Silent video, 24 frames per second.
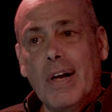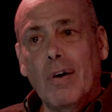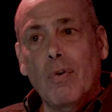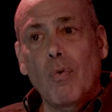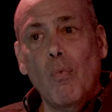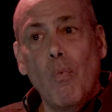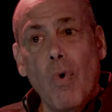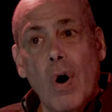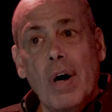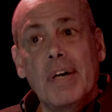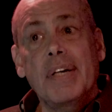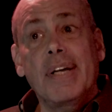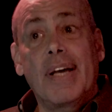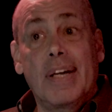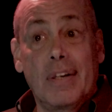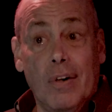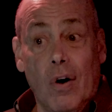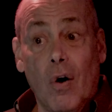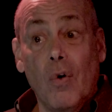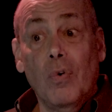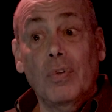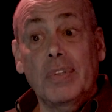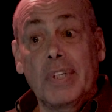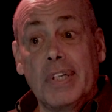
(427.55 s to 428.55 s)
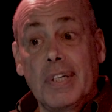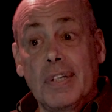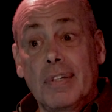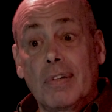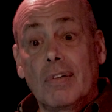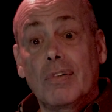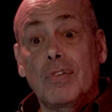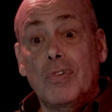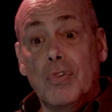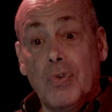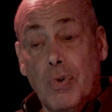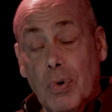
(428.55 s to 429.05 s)
their one and
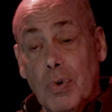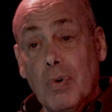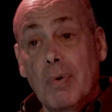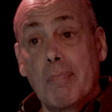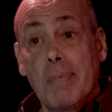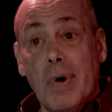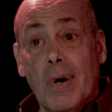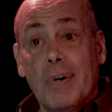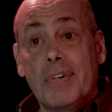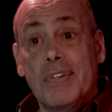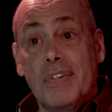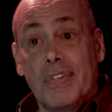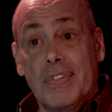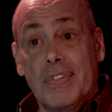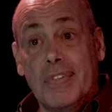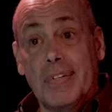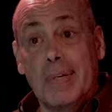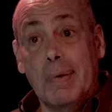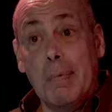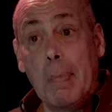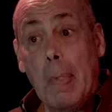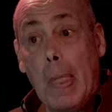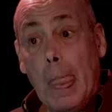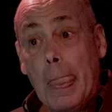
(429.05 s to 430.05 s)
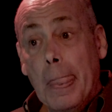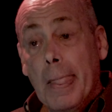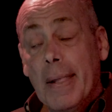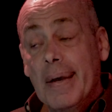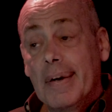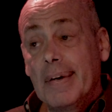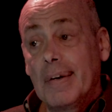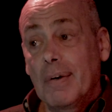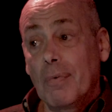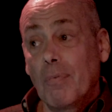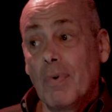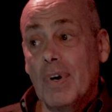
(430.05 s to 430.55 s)
only true emergency
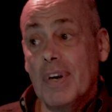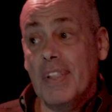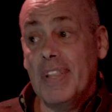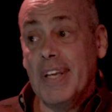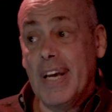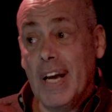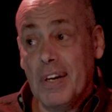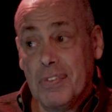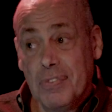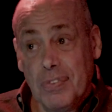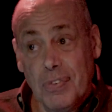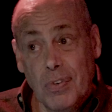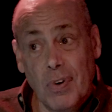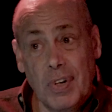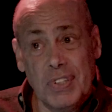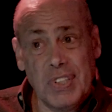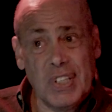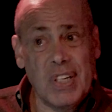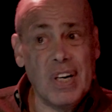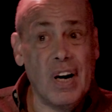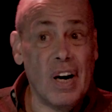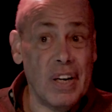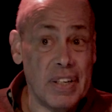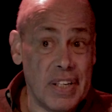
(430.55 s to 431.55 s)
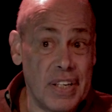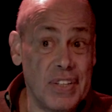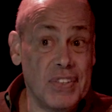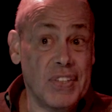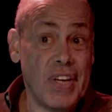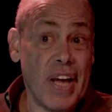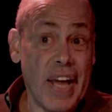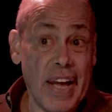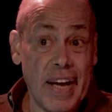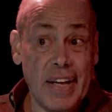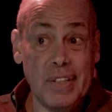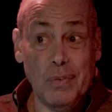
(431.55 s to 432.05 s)
one of the astronauts cut his
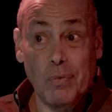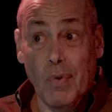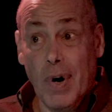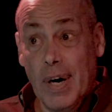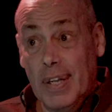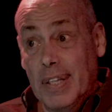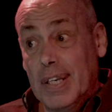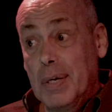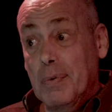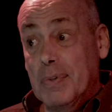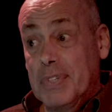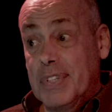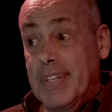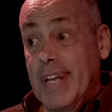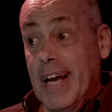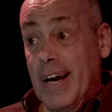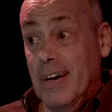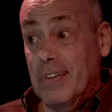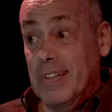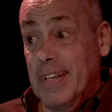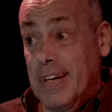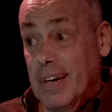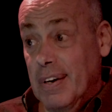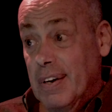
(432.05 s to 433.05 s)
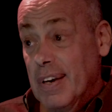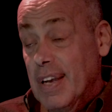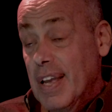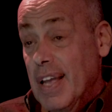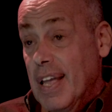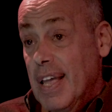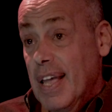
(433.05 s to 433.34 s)
hand while he was down there.